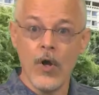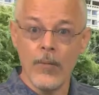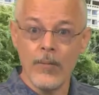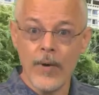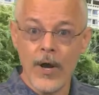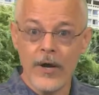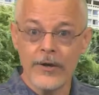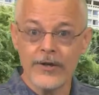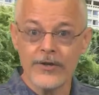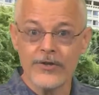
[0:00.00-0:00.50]

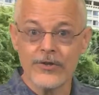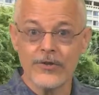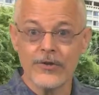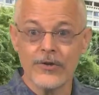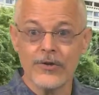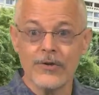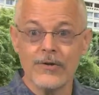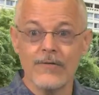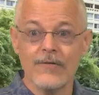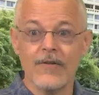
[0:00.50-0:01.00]

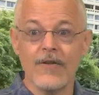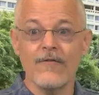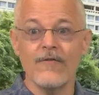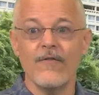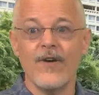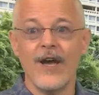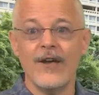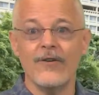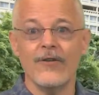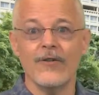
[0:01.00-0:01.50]
monitor, the
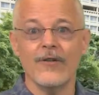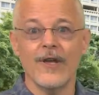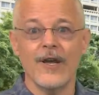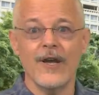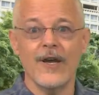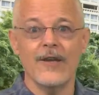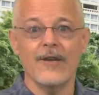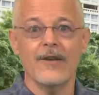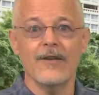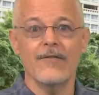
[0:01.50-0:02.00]
final
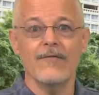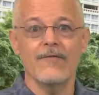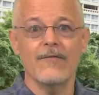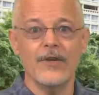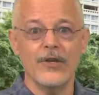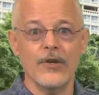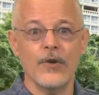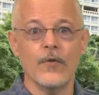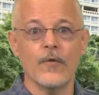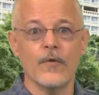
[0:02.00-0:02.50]
cut
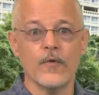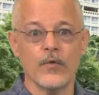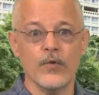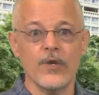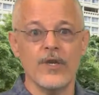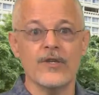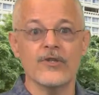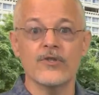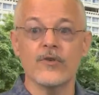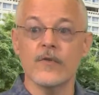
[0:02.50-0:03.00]
video
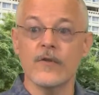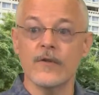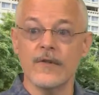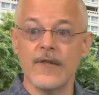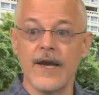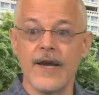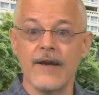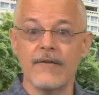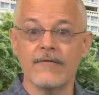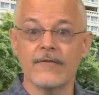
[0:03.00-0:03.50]
screen to the
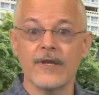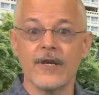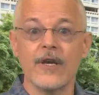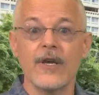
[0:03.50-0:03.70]
left,